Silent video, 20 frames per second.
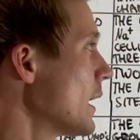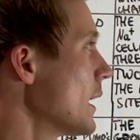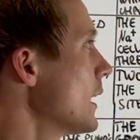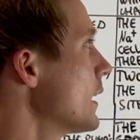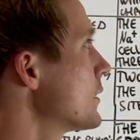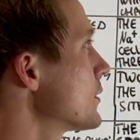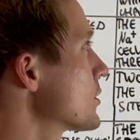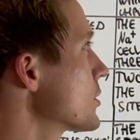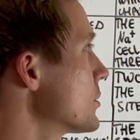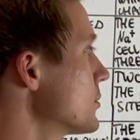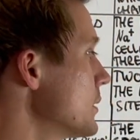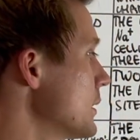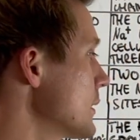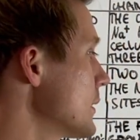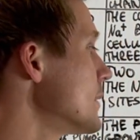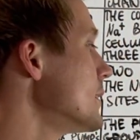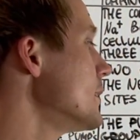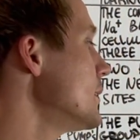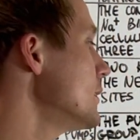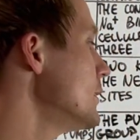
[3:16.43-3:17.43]
And so the
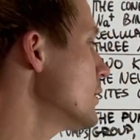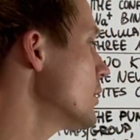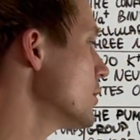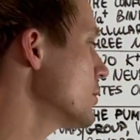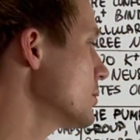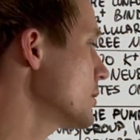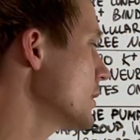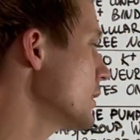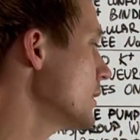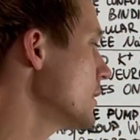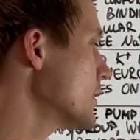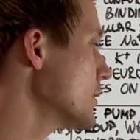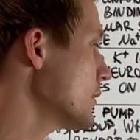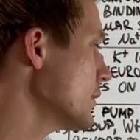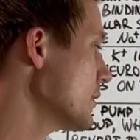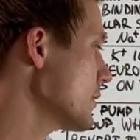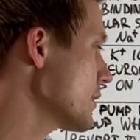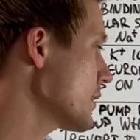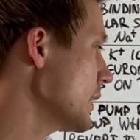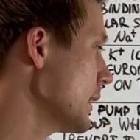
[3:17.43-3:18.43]
key note here
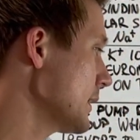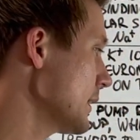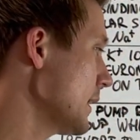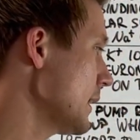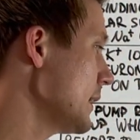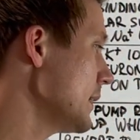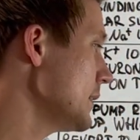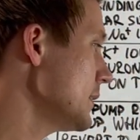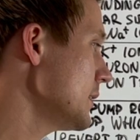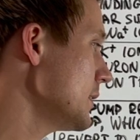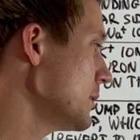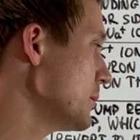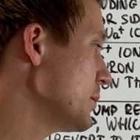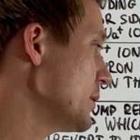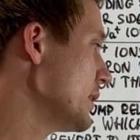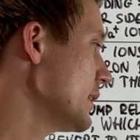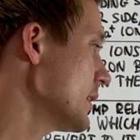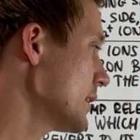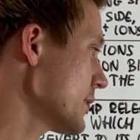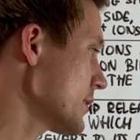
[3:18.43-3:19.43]
is that
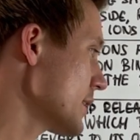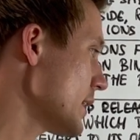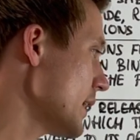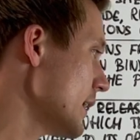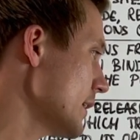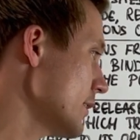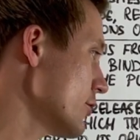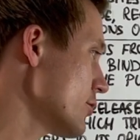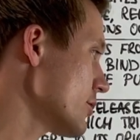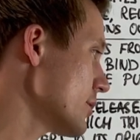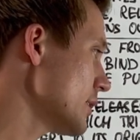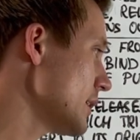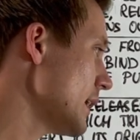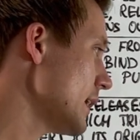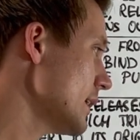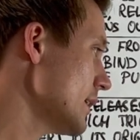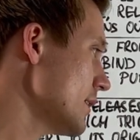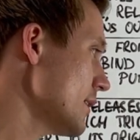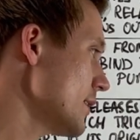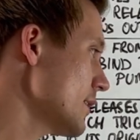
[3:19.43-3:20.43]
ATP is
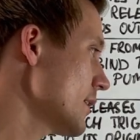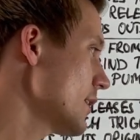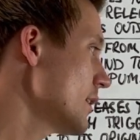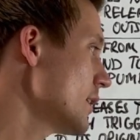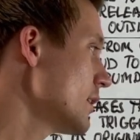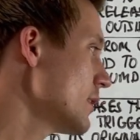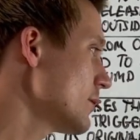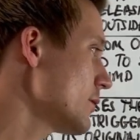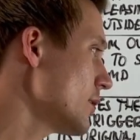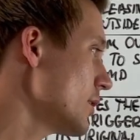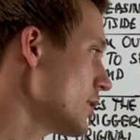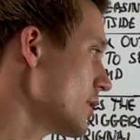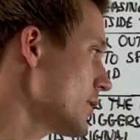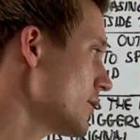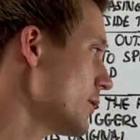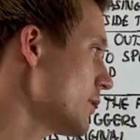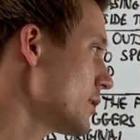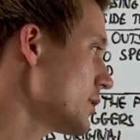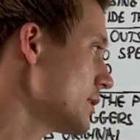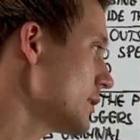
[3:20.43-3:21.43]
hydrolyzed,
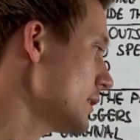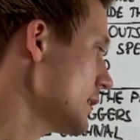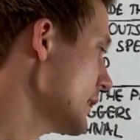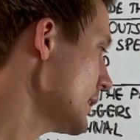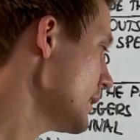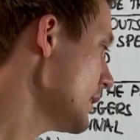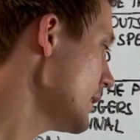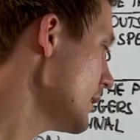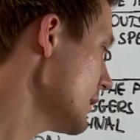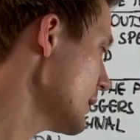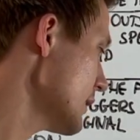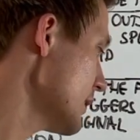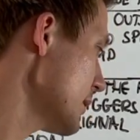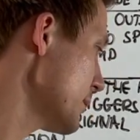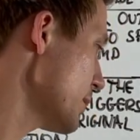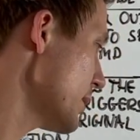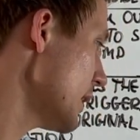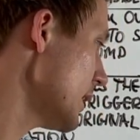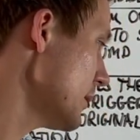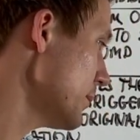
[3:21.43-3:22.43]
phosphorylating the
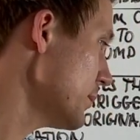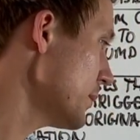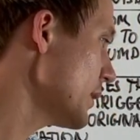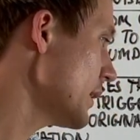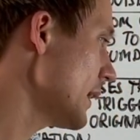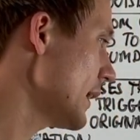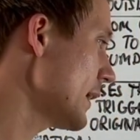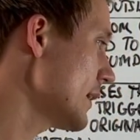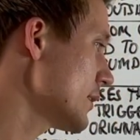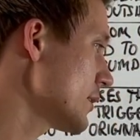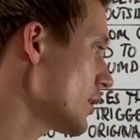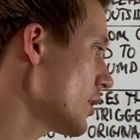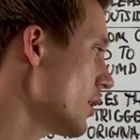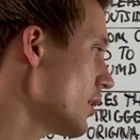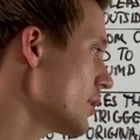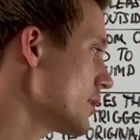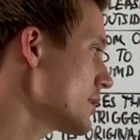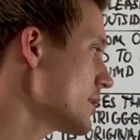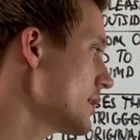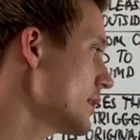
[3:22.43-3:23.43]
pump and
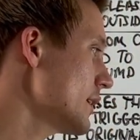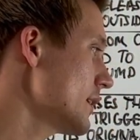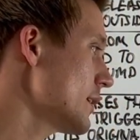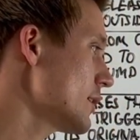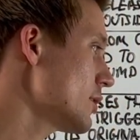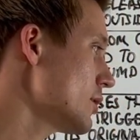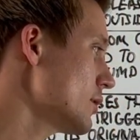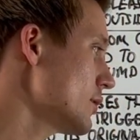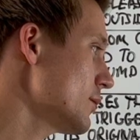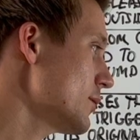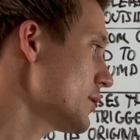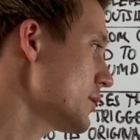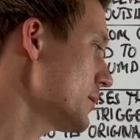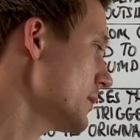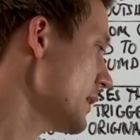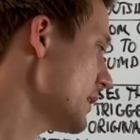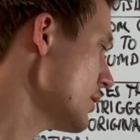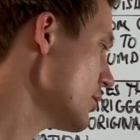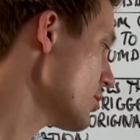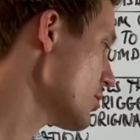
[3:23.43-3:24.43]
causing a
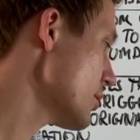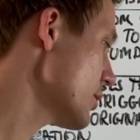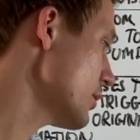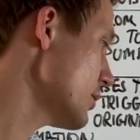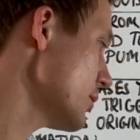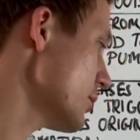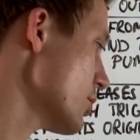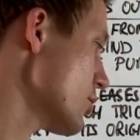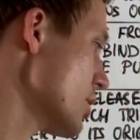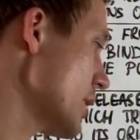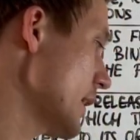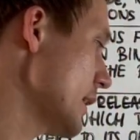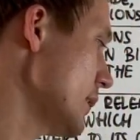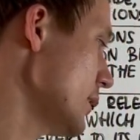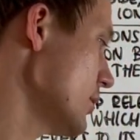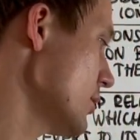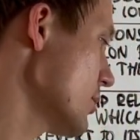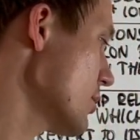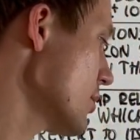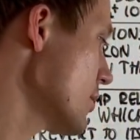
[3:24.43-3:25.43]
conformational
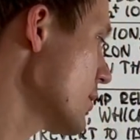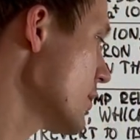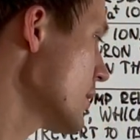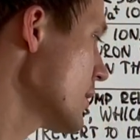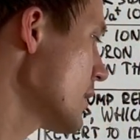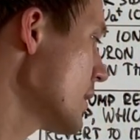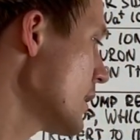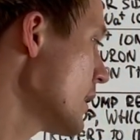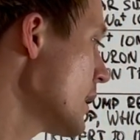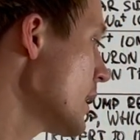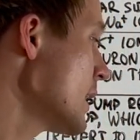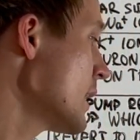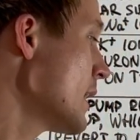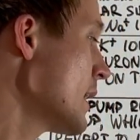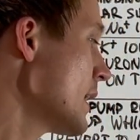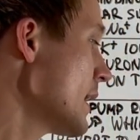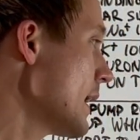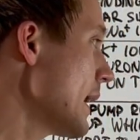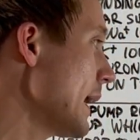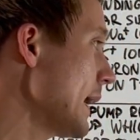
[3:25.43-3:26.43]
change.
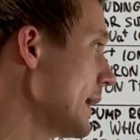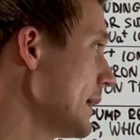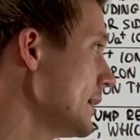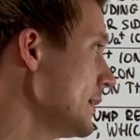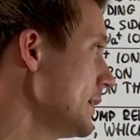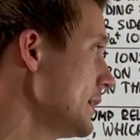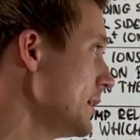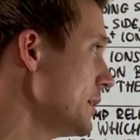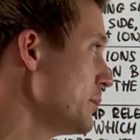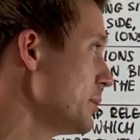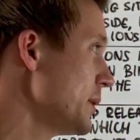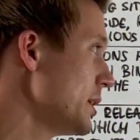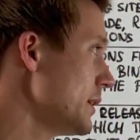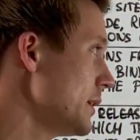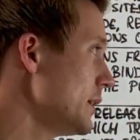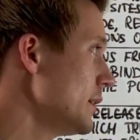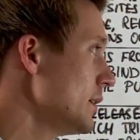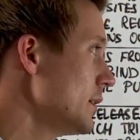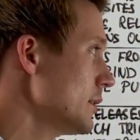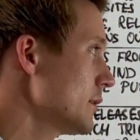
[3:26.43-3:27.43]

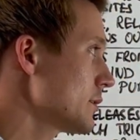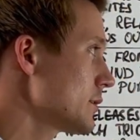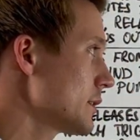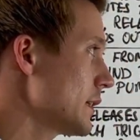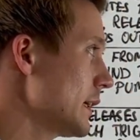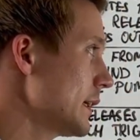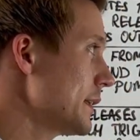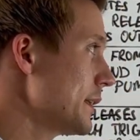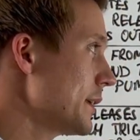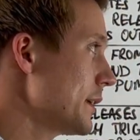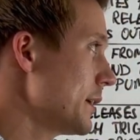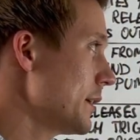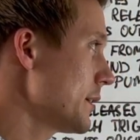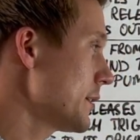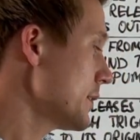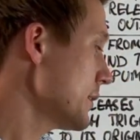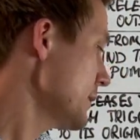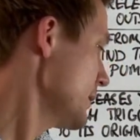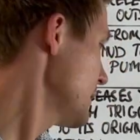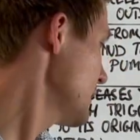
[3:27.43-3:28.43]
ADP right
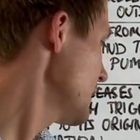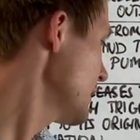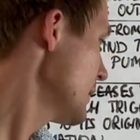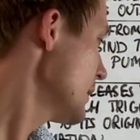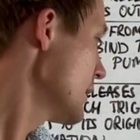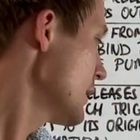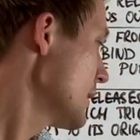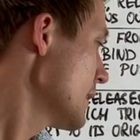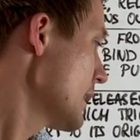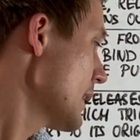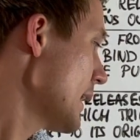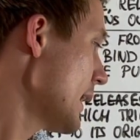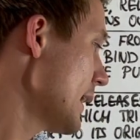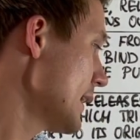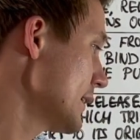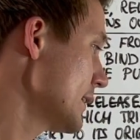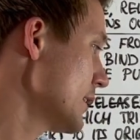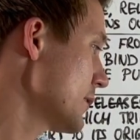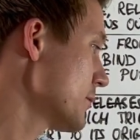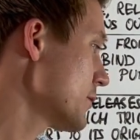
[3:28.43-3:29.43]
here
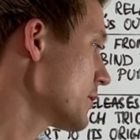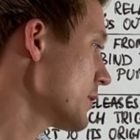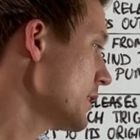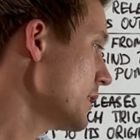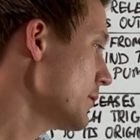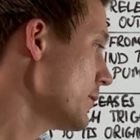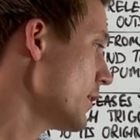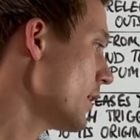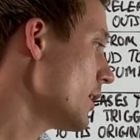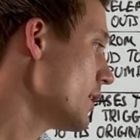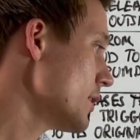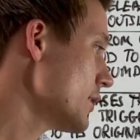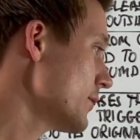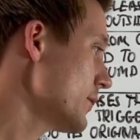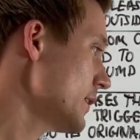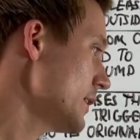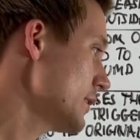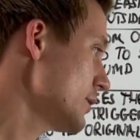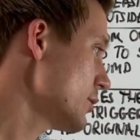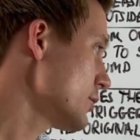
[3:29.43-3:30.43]
and the free
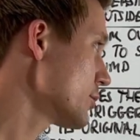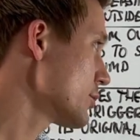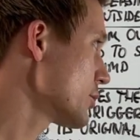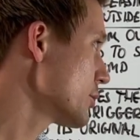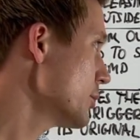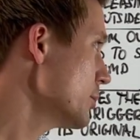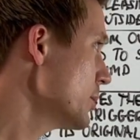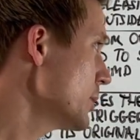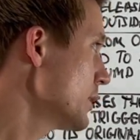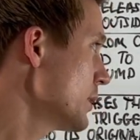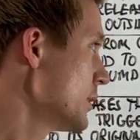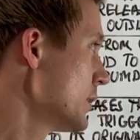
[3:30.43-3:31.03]
phosphate group